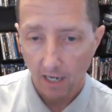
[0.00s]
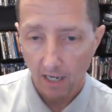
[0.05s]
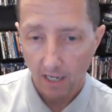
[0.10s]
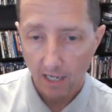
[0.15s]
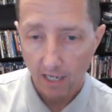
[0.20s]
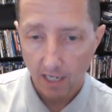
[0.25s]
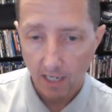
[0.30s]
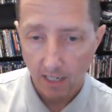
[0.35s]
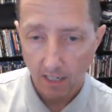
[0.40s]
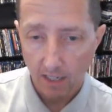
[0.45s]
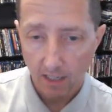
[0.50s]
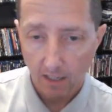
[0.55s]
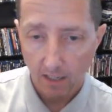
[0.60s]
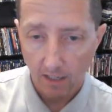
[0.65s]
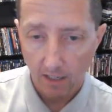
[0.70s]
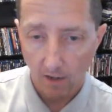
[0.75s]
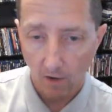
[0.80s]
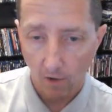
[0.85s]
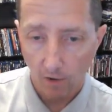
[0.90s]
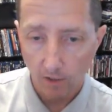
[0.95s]

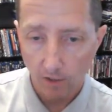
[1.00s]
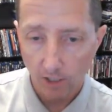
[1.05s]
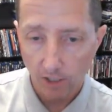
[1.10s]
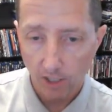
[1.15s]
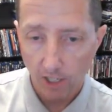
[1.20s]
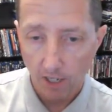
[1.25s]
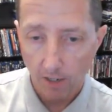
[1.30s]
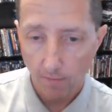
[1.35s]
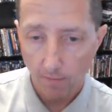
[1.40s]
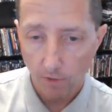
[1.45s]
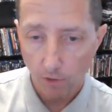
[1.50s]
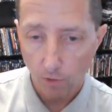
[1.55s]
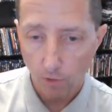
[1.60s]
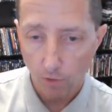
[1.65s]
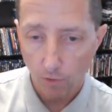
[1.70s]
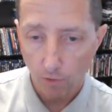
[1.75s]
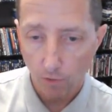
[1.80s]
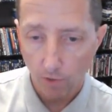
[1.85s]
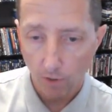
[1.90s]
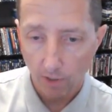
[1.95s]
He urges him
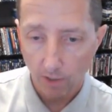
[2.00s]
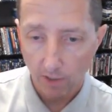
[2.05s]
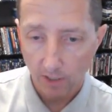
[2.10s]
to